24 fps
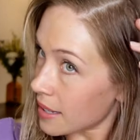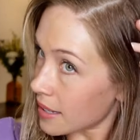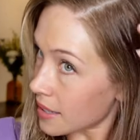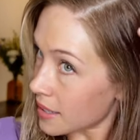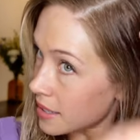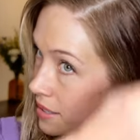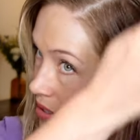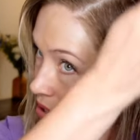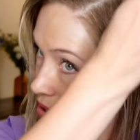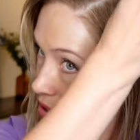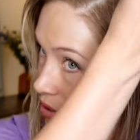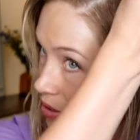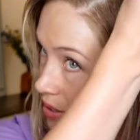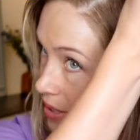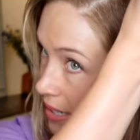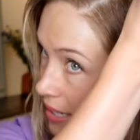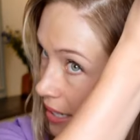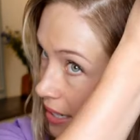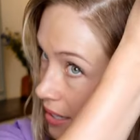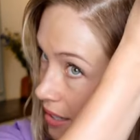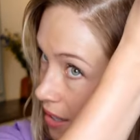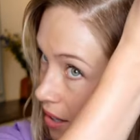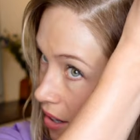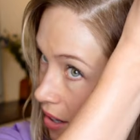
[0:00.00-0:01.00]
is
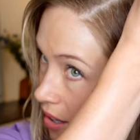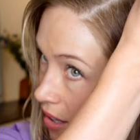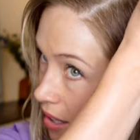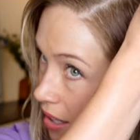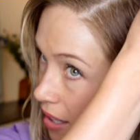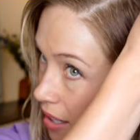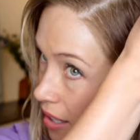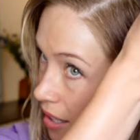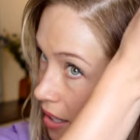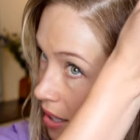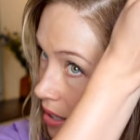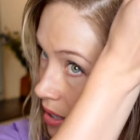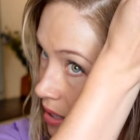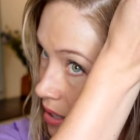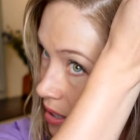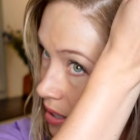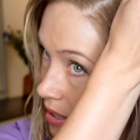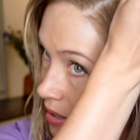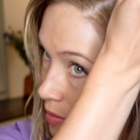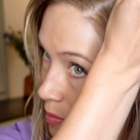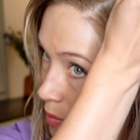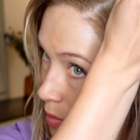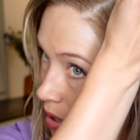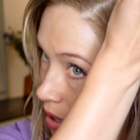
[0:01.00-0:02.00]
create our
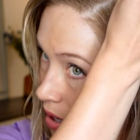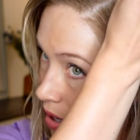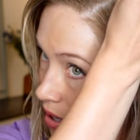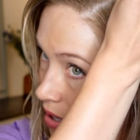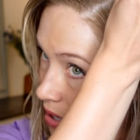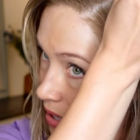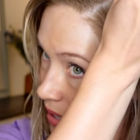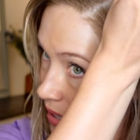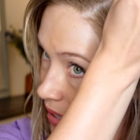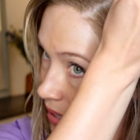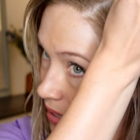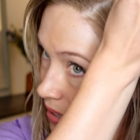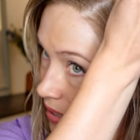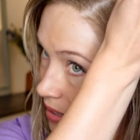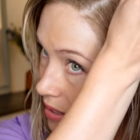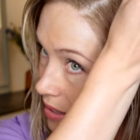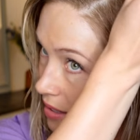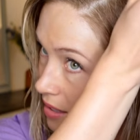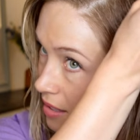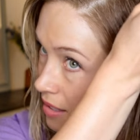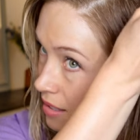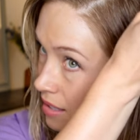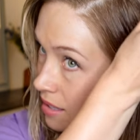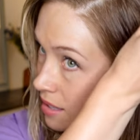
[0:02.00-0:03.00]
parting
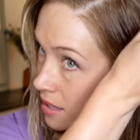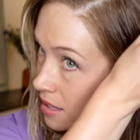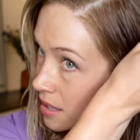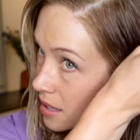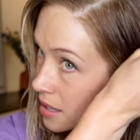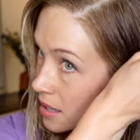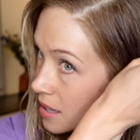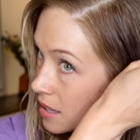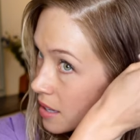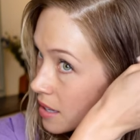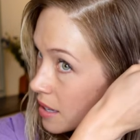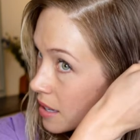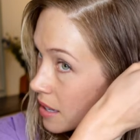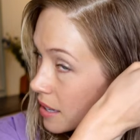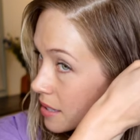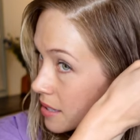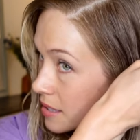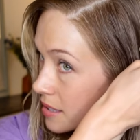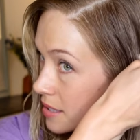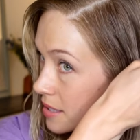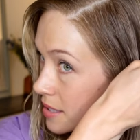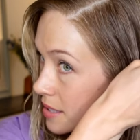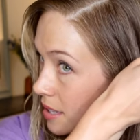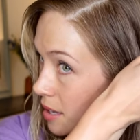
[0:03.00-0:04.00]

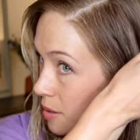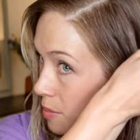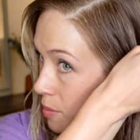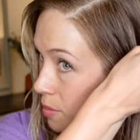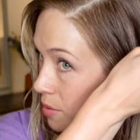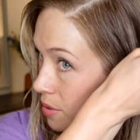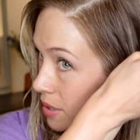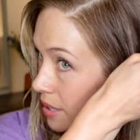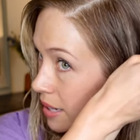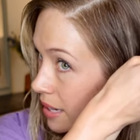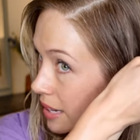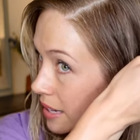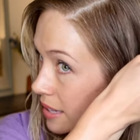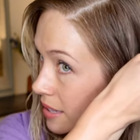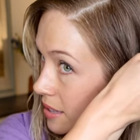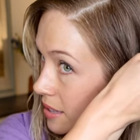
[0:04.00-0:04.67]
and separate